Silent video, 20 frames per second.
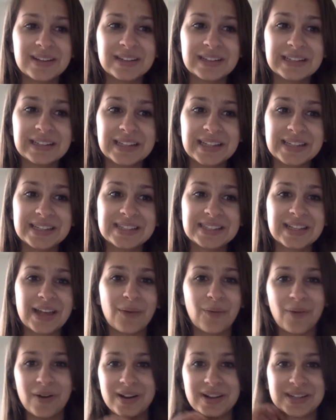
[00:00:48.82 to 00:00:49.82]
list I
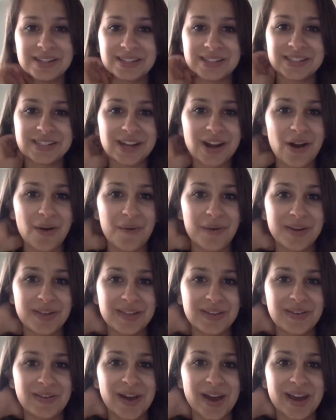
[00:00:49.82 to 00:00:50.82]
wanted to share with
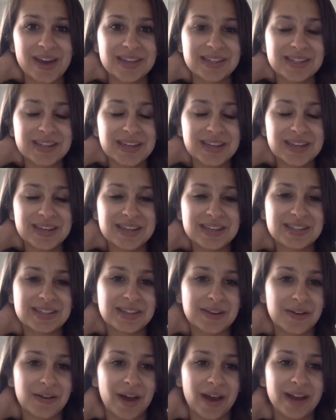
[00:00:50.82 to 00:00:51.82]
you guys.
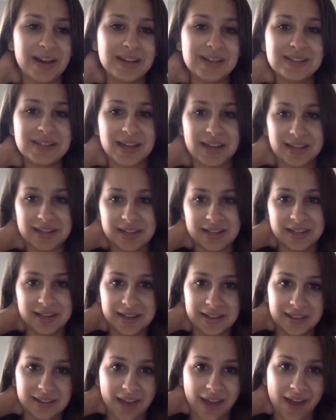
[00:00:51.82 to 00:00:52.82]
So I
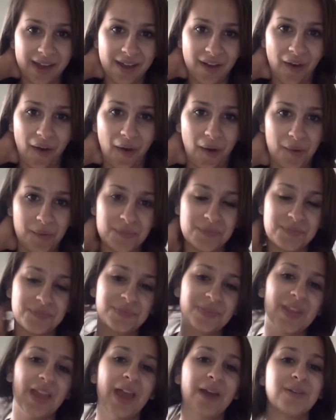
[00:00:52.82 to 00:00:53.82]
decided that
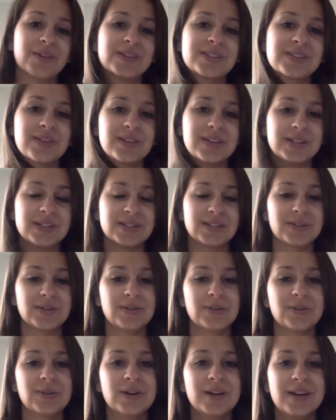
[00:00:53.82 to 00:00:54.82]
I was going to
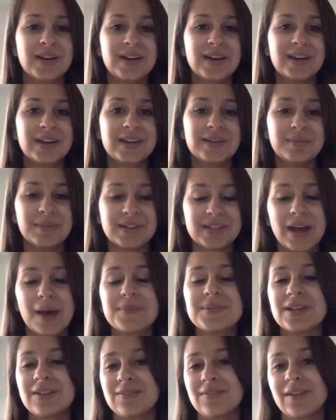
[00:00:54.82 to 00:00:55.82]
do my top
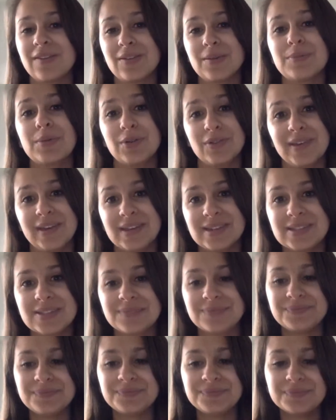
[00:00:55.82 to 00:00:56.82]
10 favorite movies.
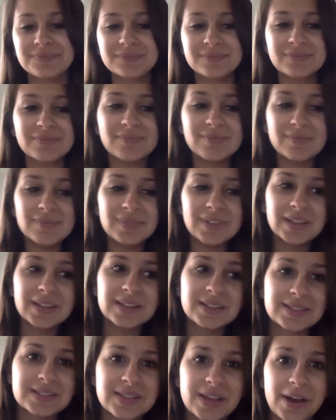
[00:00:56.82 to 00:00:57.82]

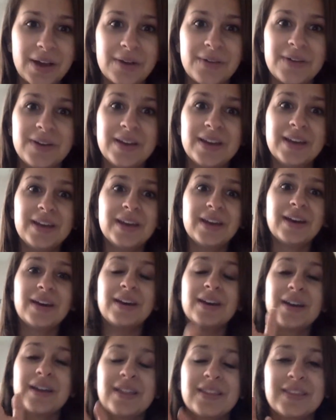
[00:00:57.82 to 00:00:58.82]
So
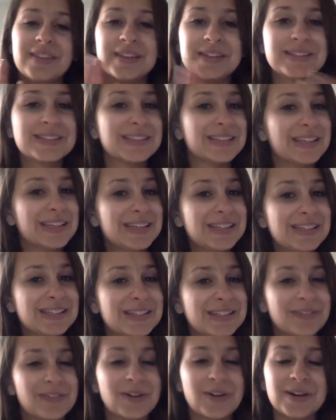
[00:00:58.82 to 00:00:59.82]
this list,
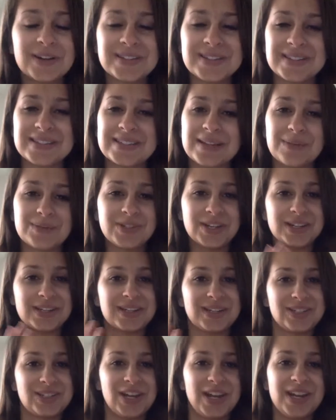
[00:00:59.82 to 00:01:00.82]
of course, is subject
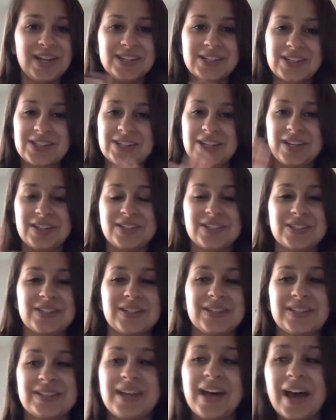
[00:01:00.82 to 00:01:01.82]
to change. It changes
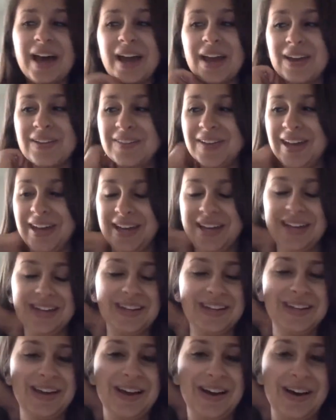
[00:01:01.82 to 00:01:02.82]
all the time,
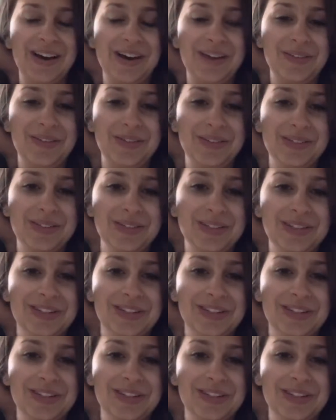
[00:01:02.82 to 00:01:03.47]
and it was really